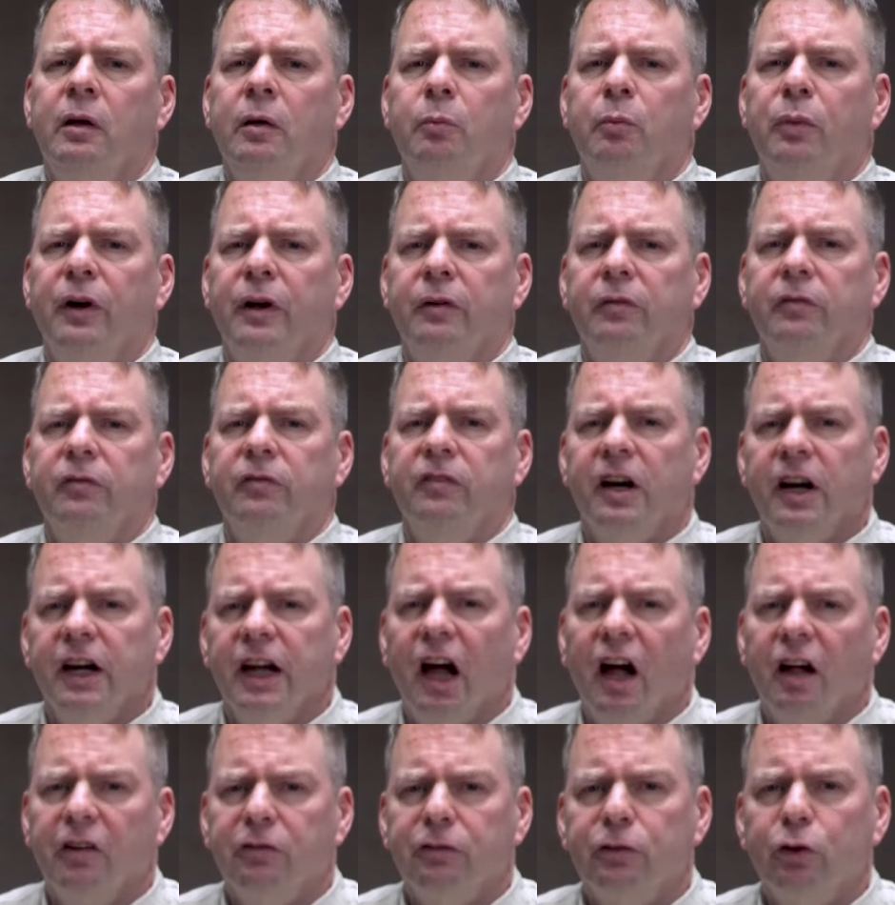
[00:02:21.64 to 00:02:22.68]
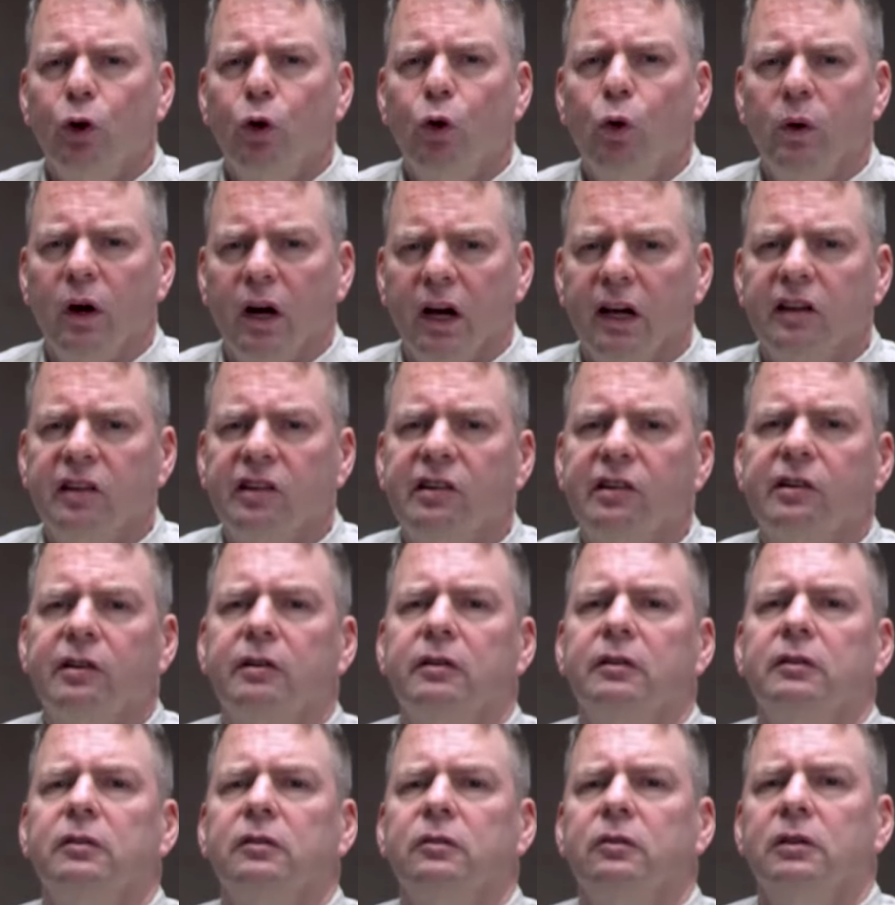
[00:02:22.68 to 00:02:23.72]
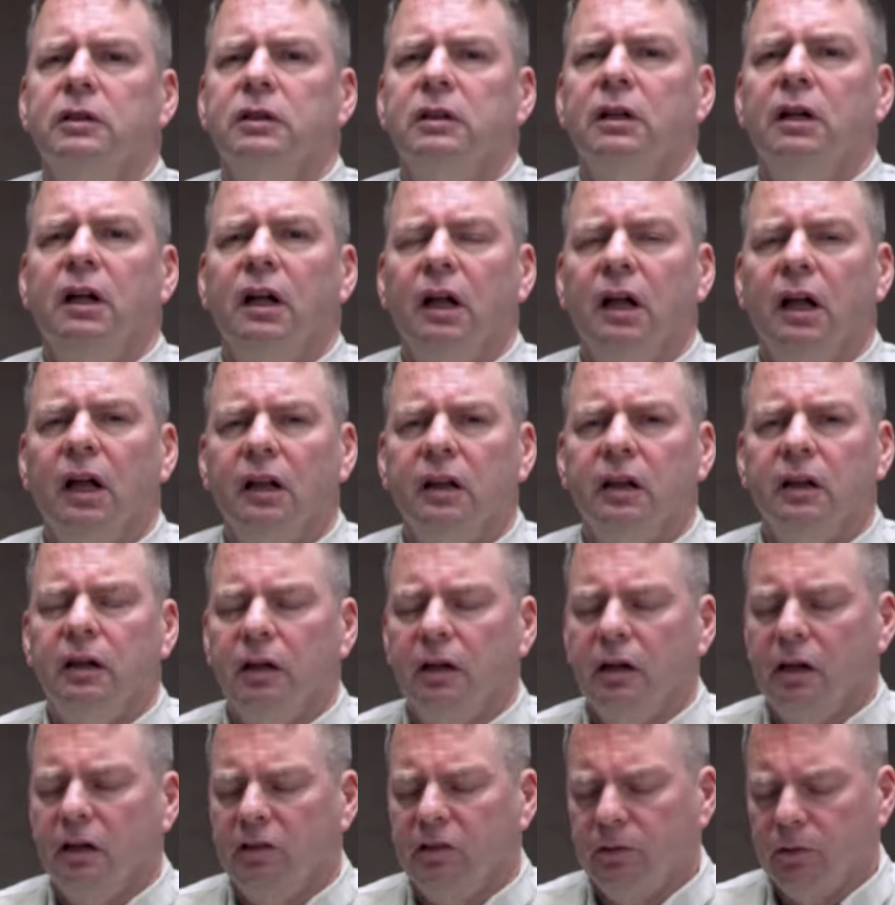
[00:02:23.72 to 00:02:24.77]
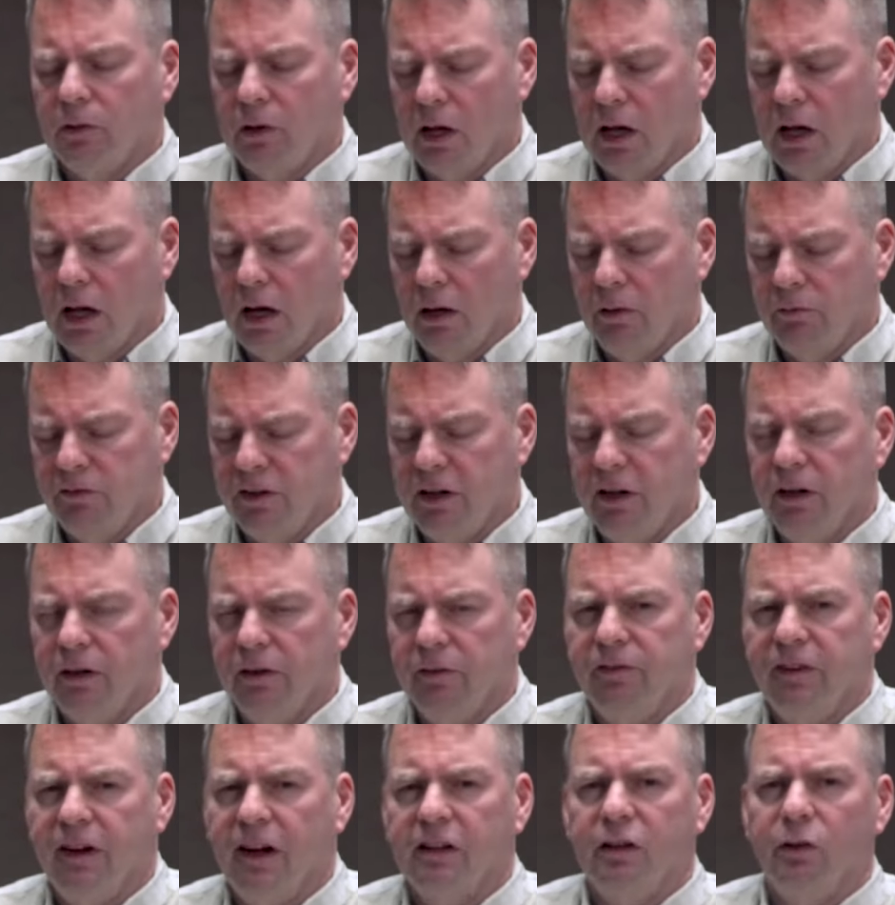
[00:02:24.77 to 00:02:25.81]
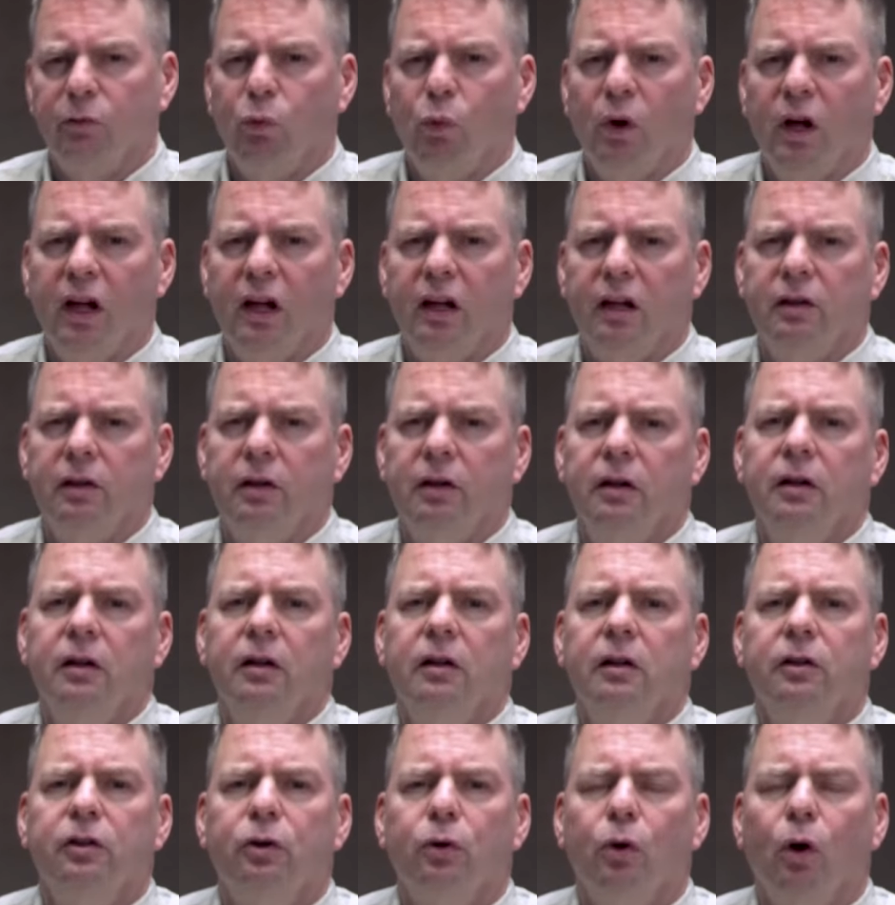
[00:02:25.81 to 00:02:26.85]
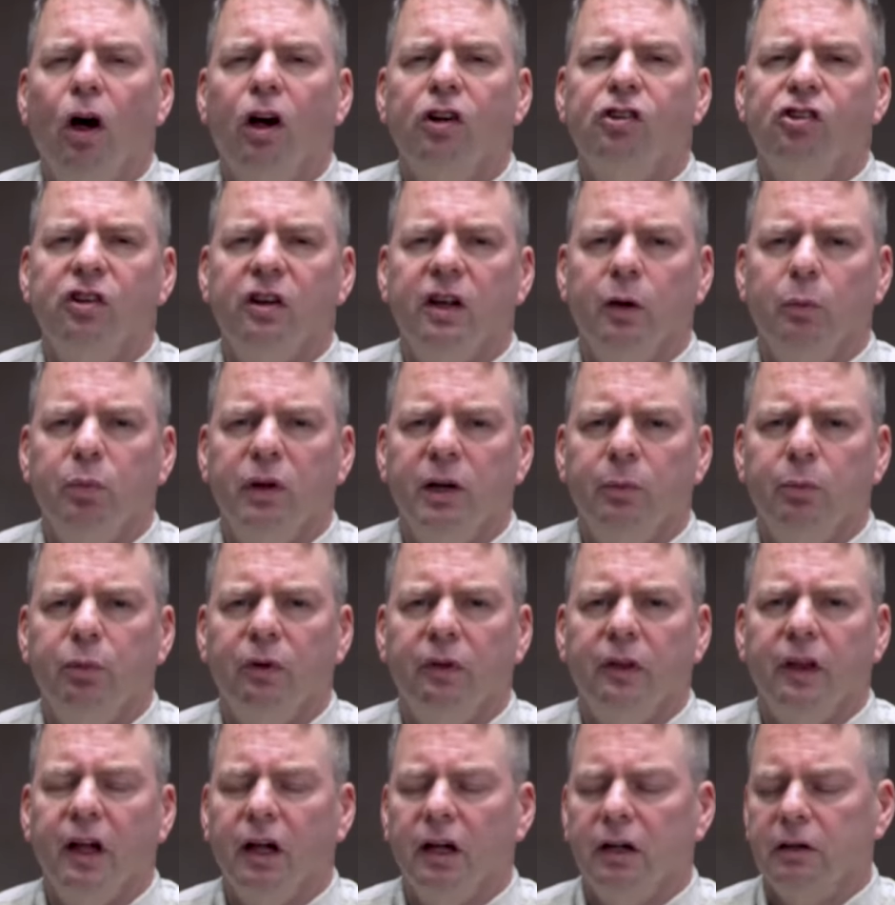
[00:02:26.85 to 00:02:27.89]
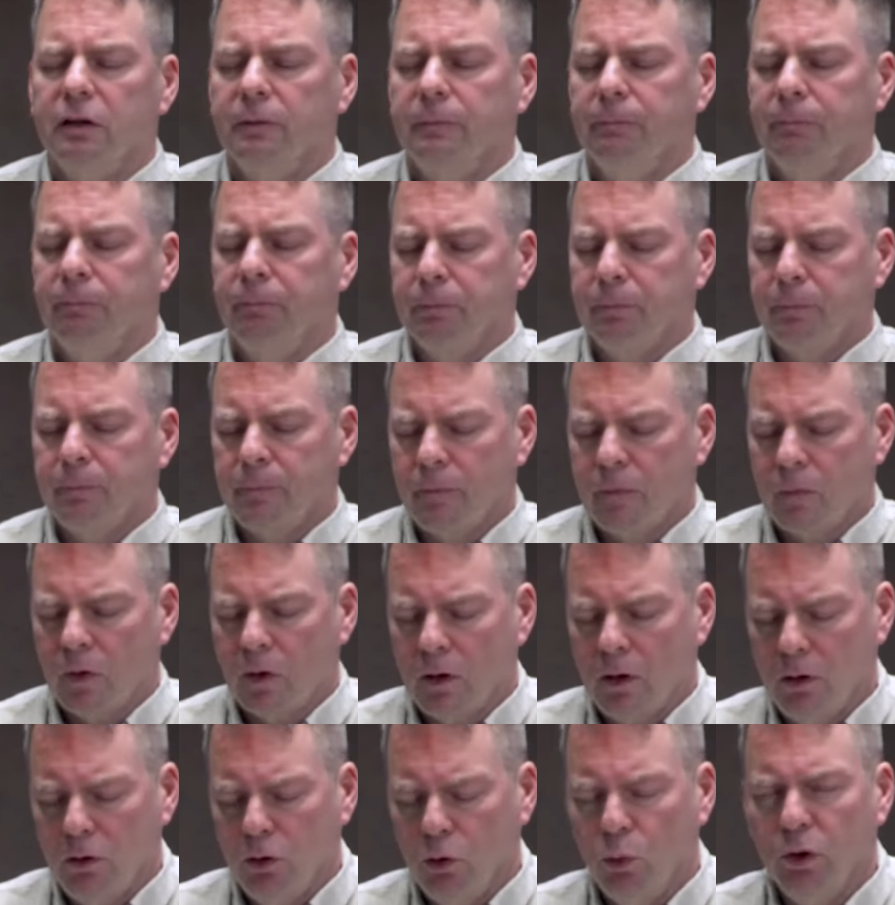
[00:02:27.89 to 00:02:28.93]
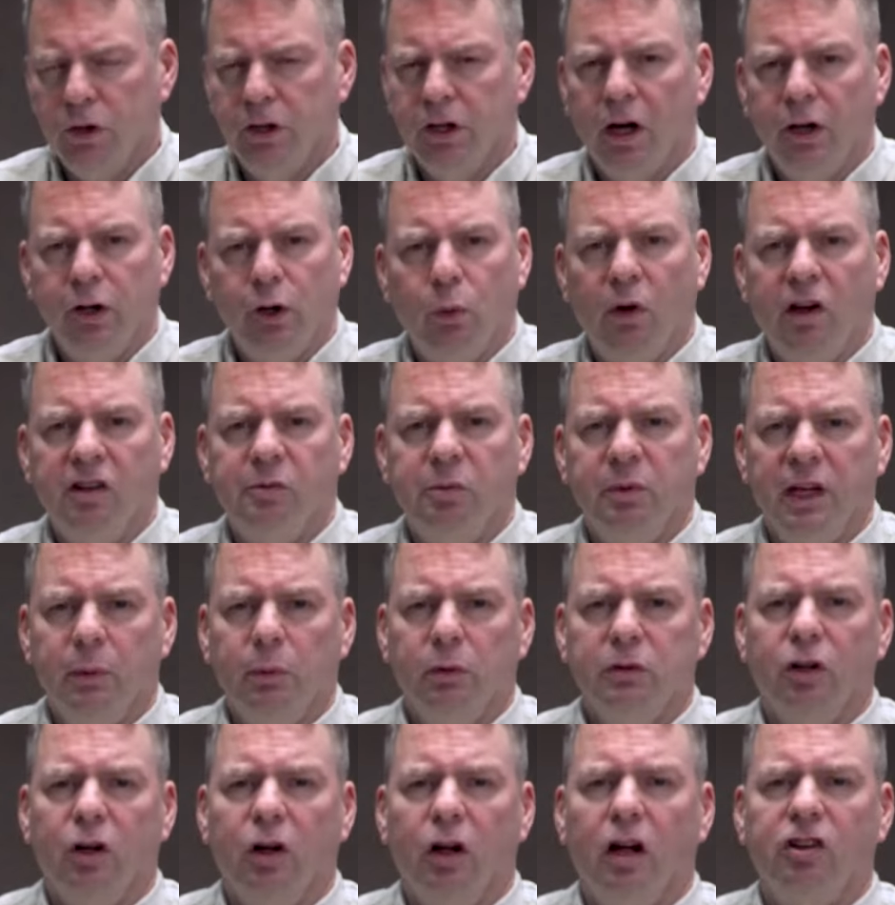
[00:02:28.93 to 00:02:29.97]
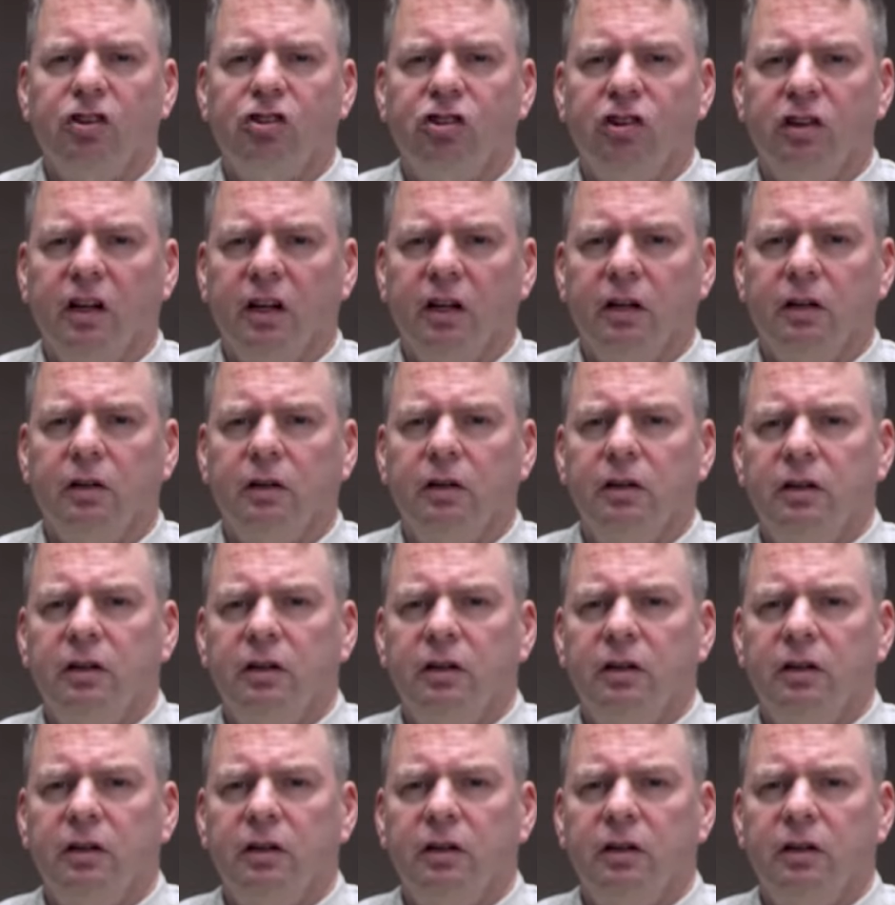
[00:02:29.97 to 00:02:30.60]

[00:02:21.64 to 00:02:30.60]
but very high flow rates, and it's a very effective way to oxygenate people that you wouldn't otherwise be able to oxygenate.